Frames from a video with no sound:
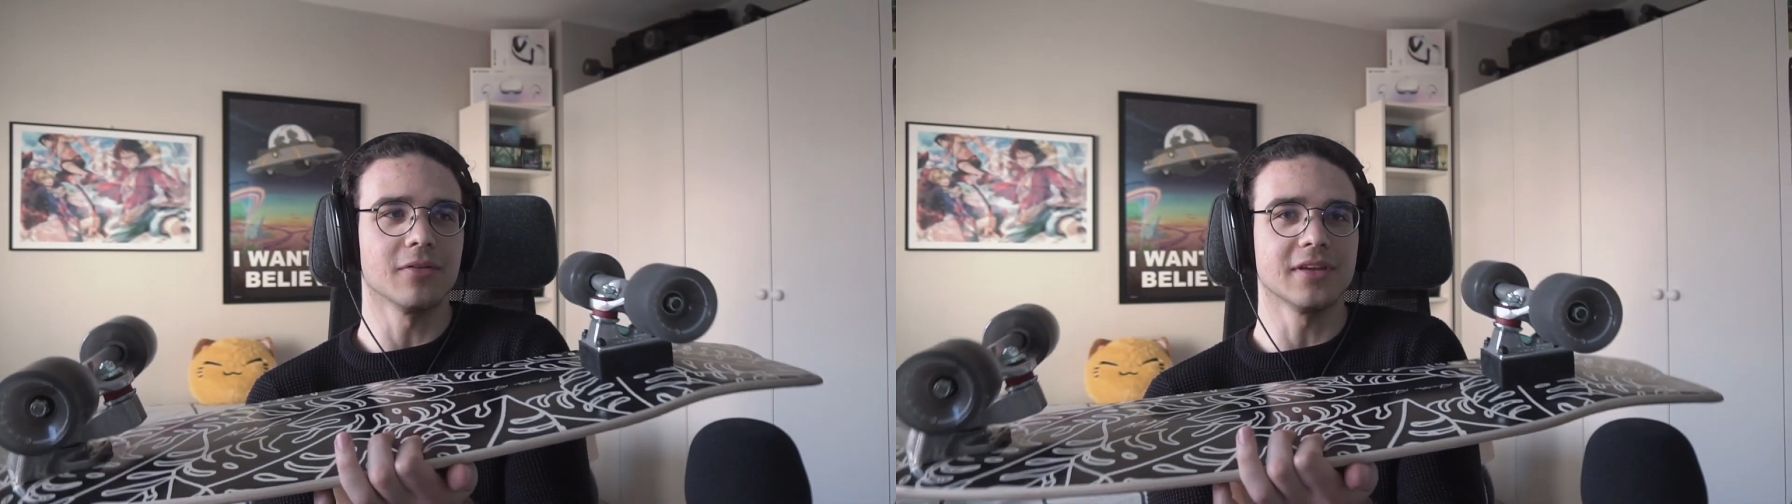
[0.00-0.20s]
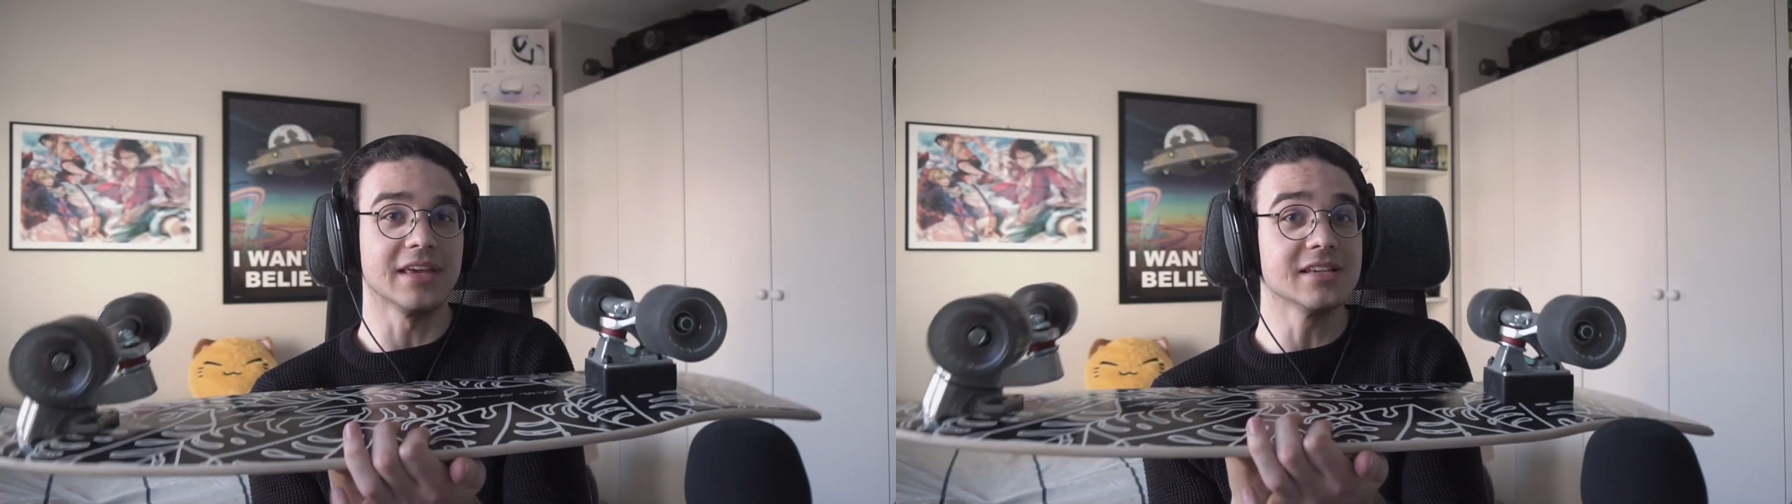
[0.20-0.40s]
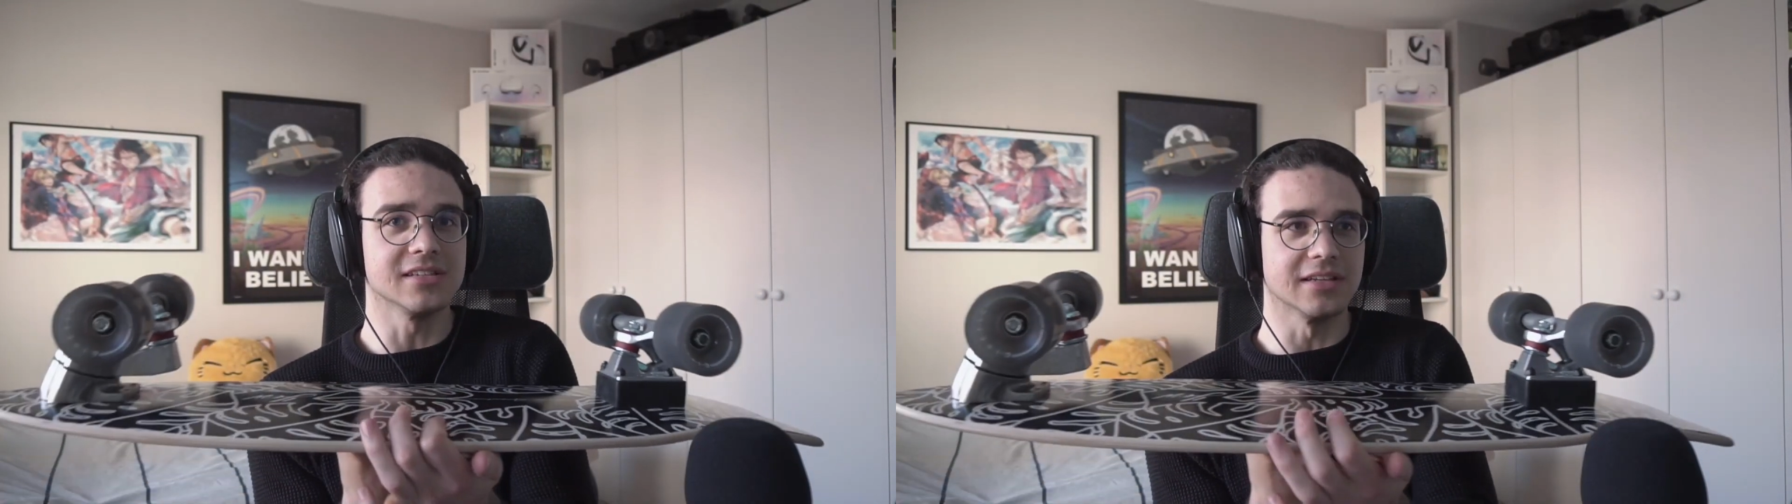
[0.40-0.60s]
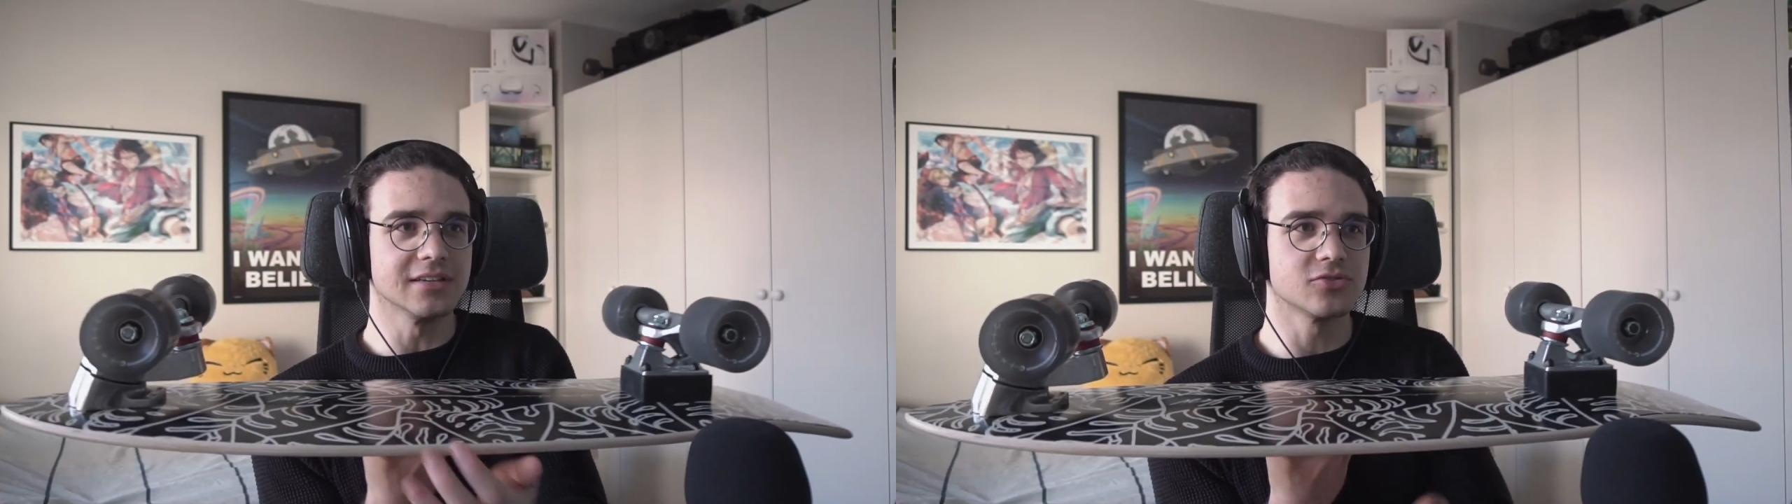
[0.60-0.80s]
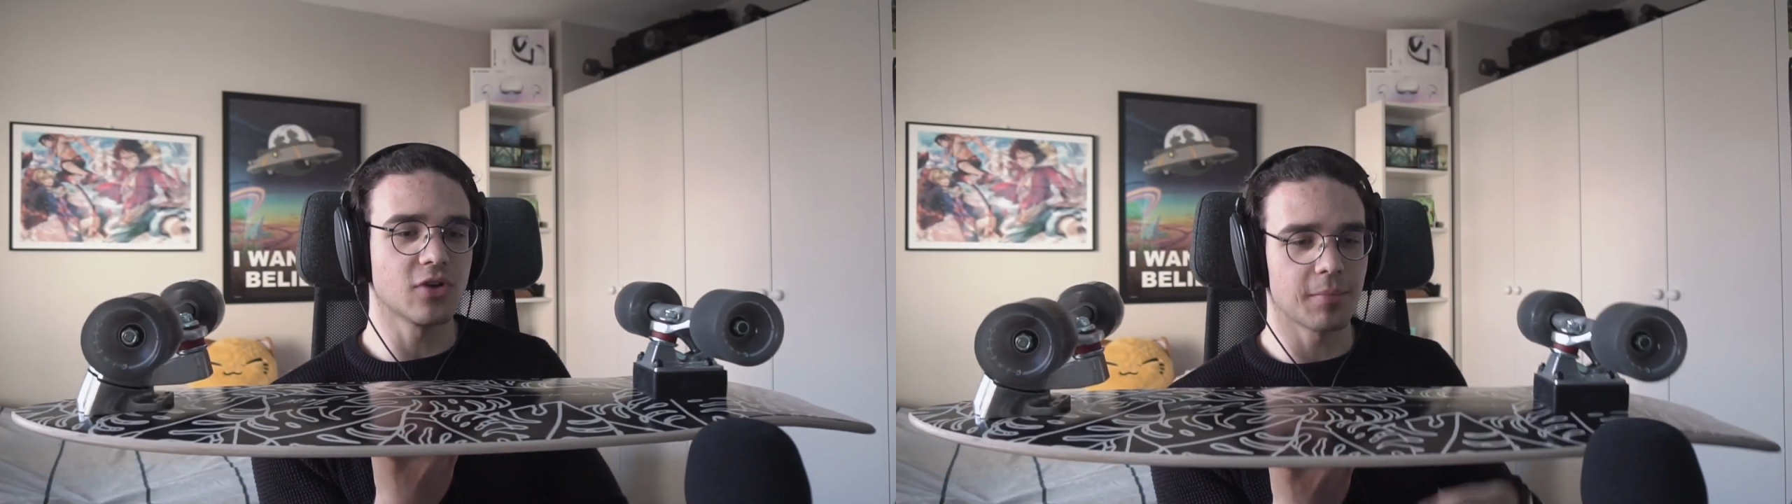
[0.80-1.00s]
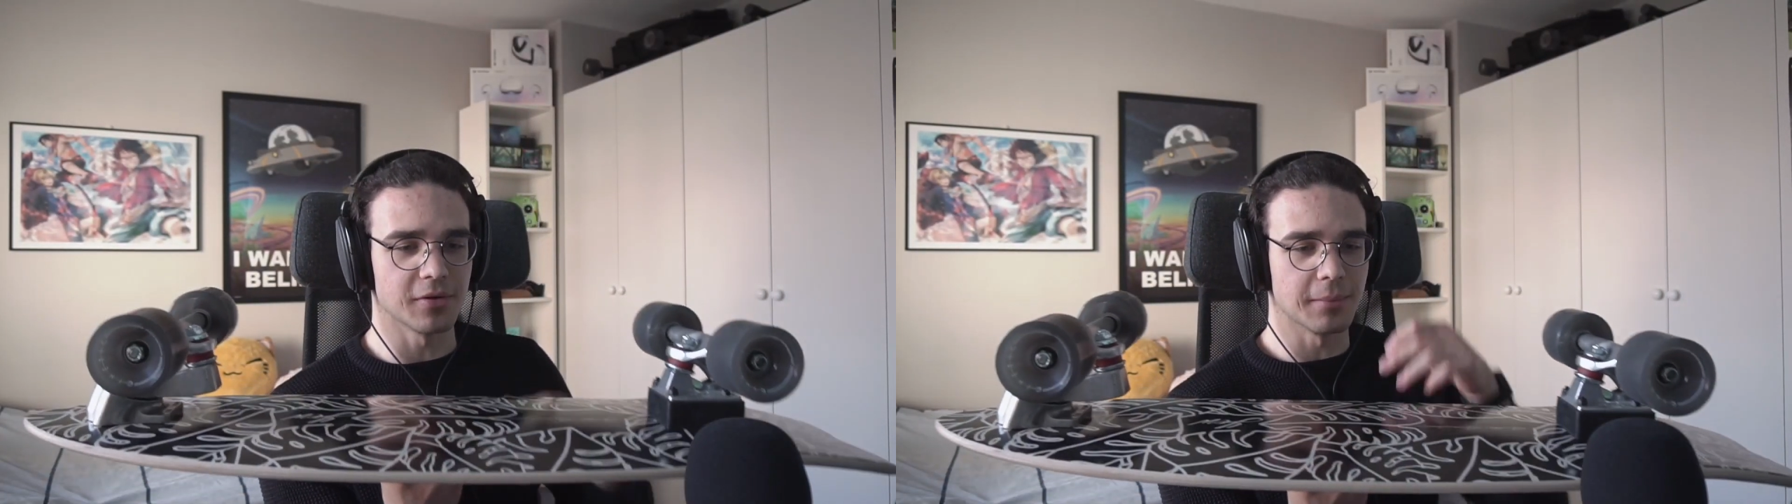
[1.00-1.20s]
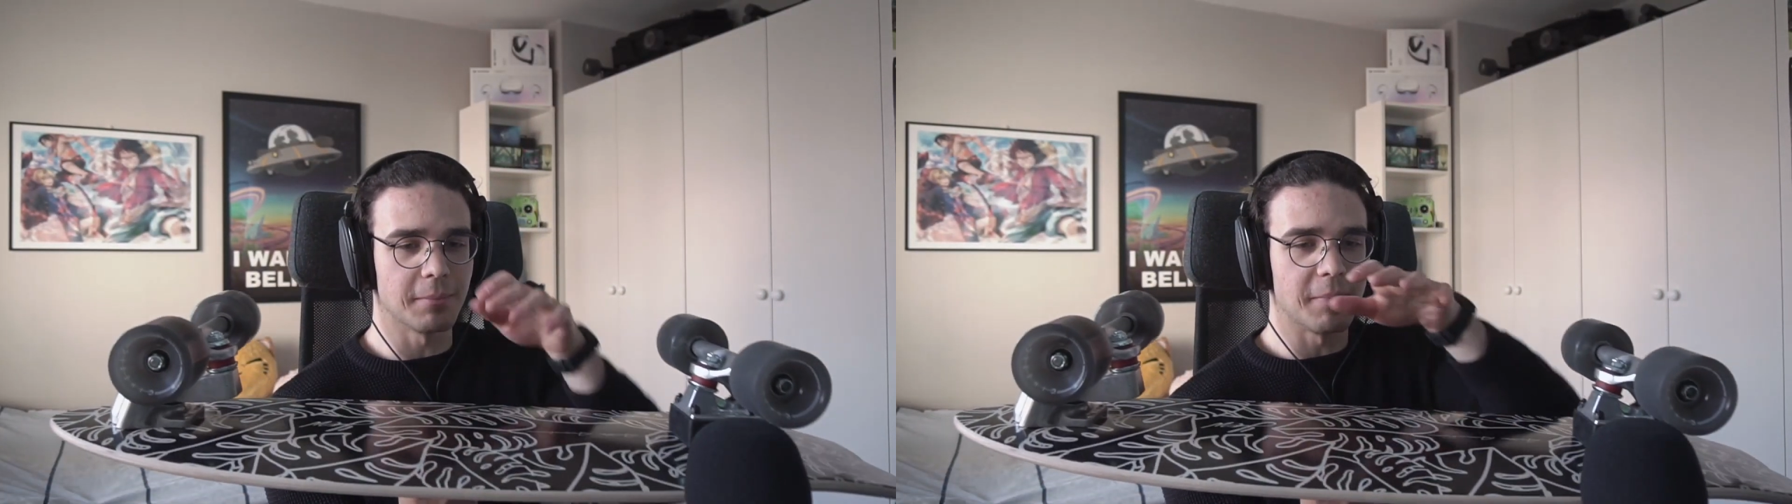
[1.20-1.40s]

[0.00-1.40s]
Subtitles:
easily strap on a